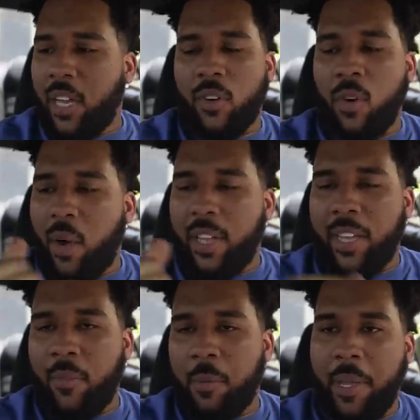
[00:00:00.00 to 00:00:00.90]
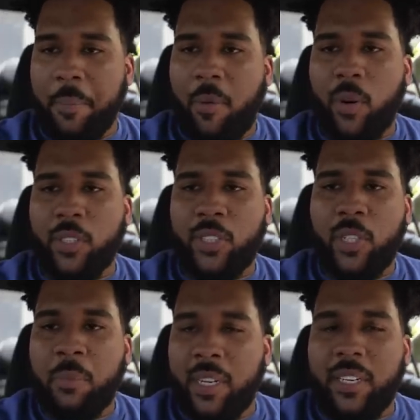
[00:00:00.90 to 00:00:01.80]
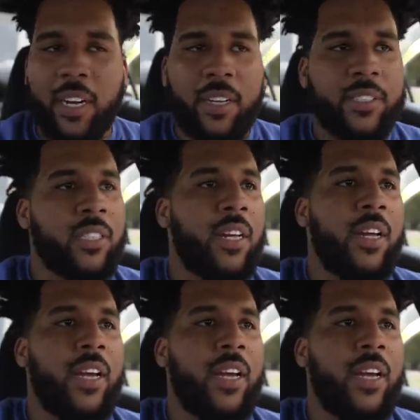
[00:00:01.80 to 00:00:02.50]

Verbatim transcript: I don't know why that would be important to you, but it does.